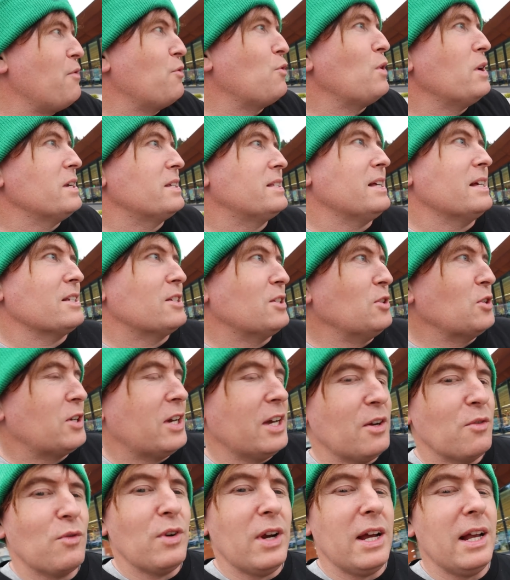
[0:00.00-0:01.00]
everywhere starts
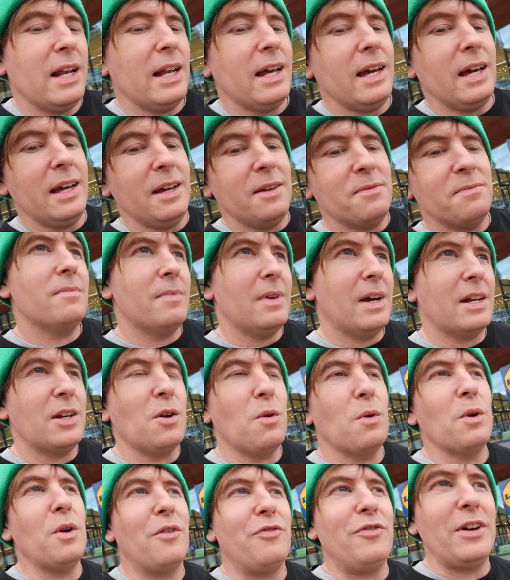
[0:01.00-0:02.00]
looking really, I
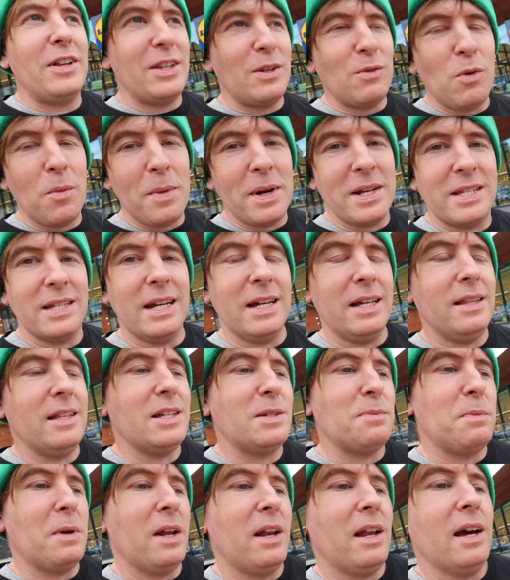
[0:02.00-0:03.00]
don't want to offend anyone by saying
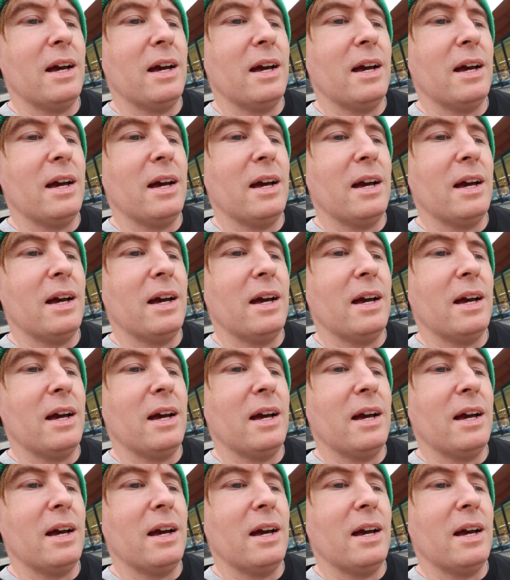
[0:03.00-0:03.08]
this, but